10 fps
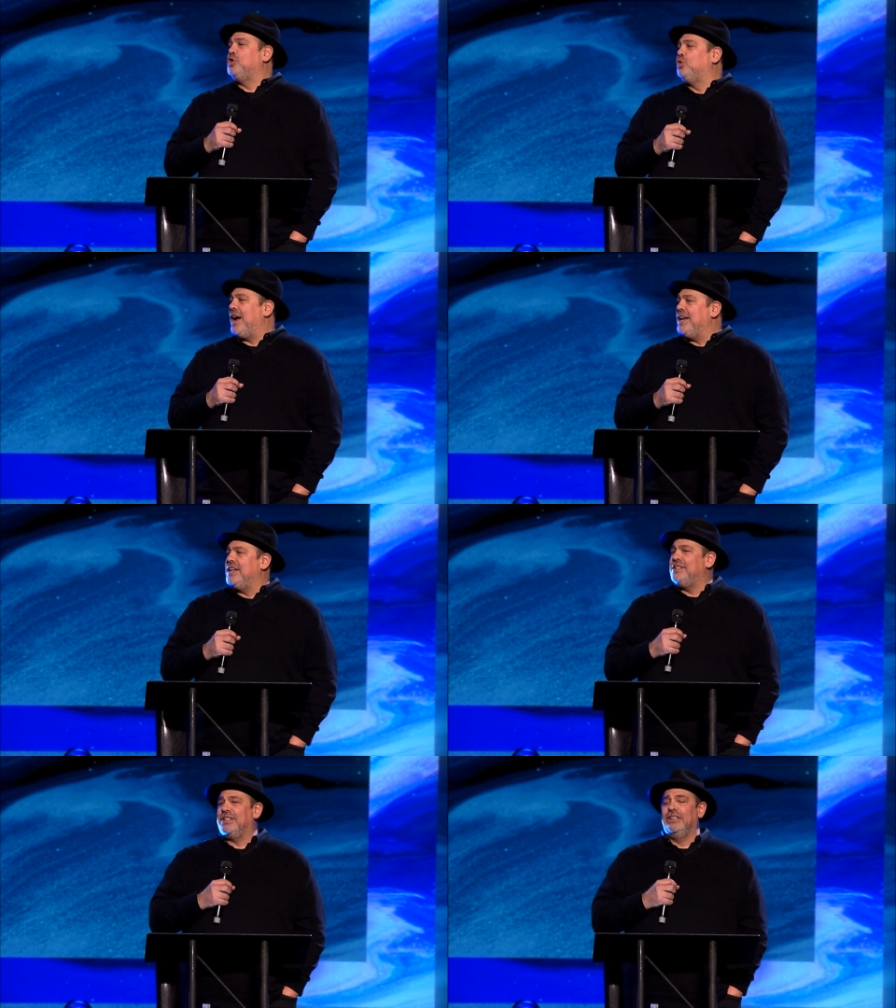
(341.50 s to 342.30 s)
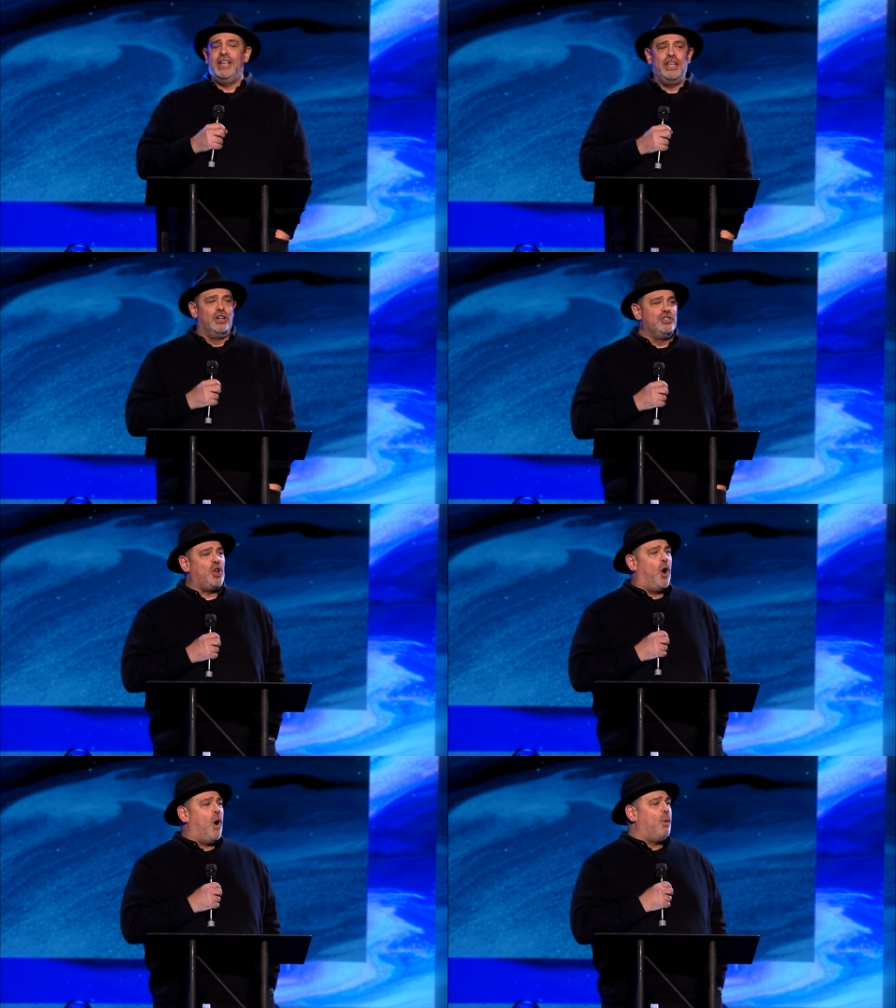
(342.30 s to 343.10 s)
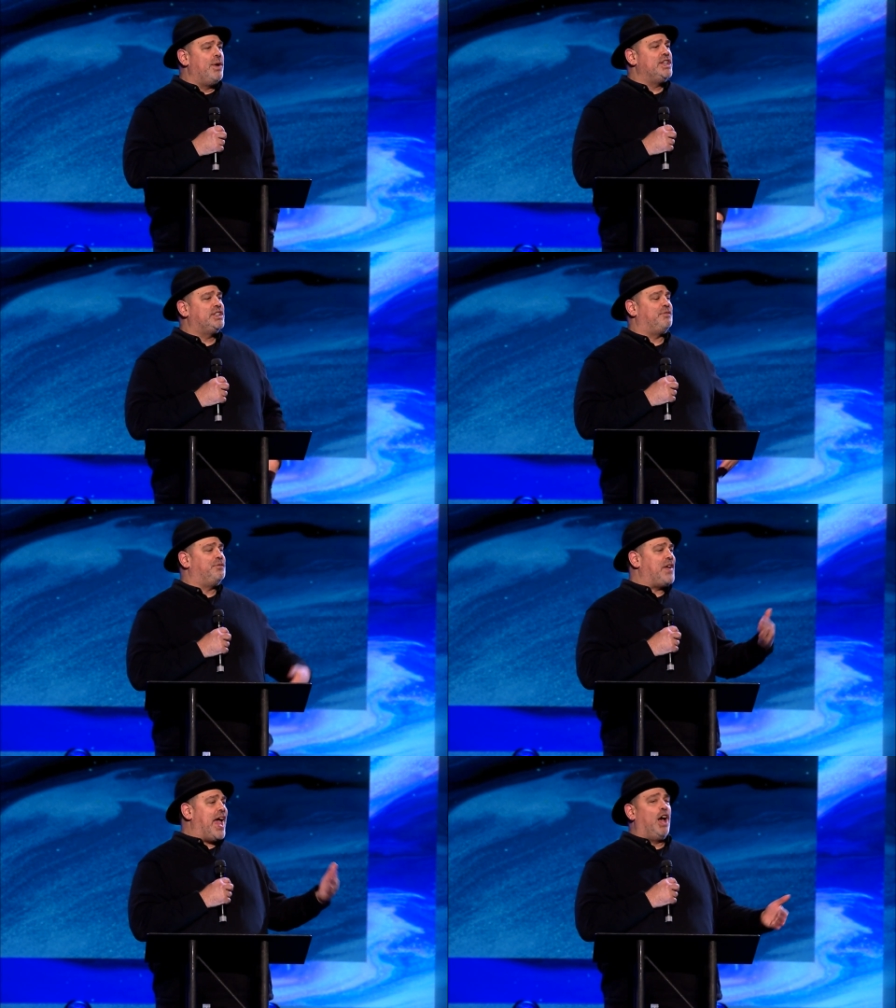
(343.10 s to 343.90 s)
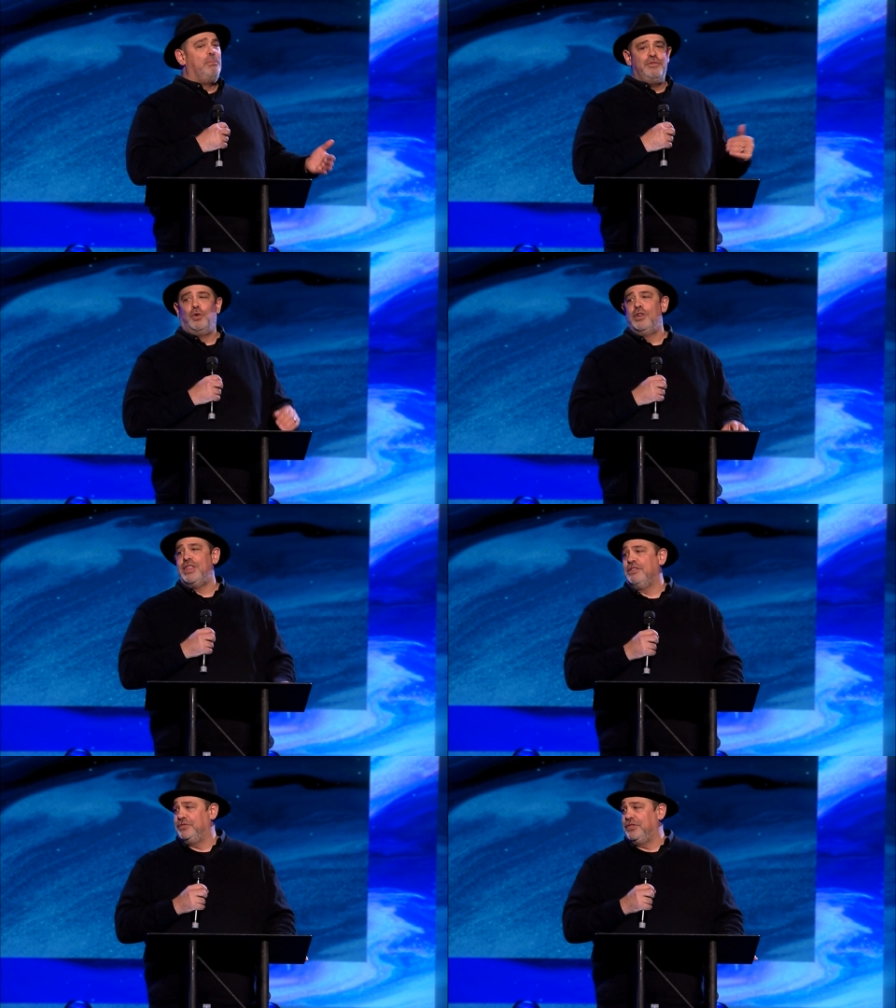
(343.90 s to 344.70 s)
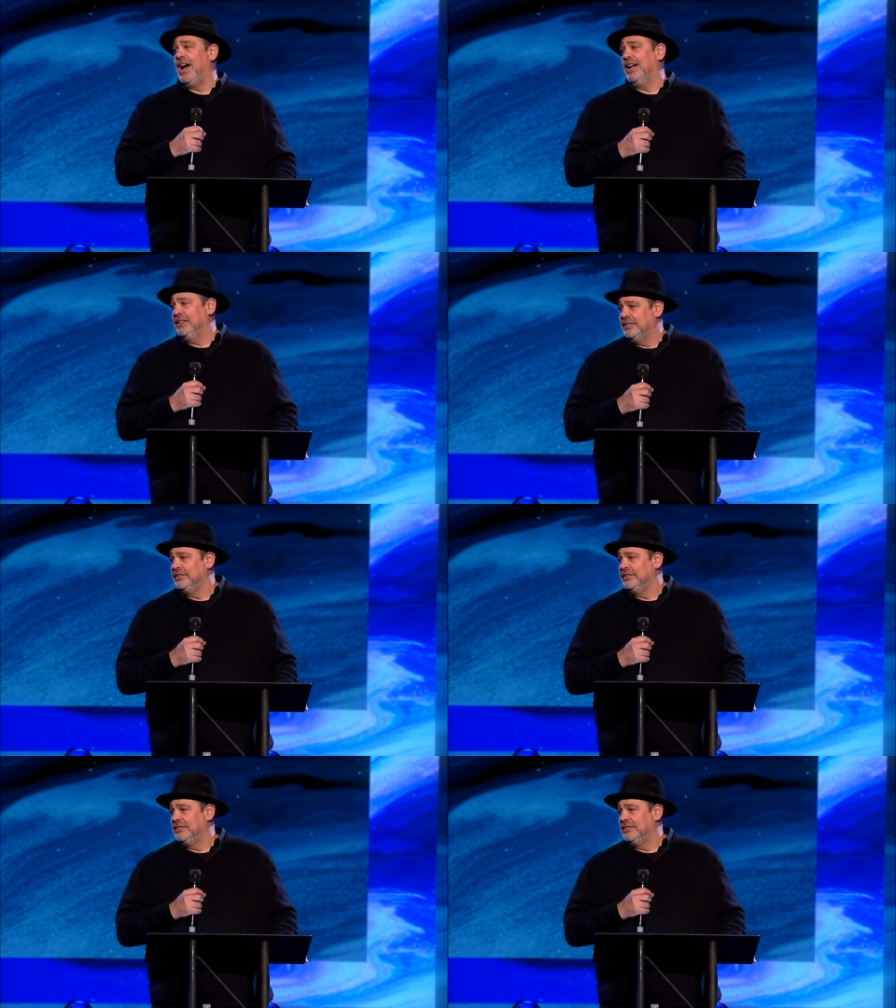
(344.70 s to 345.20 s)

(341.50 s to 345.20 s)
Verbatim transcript: the greatest leaders always fail before they fly.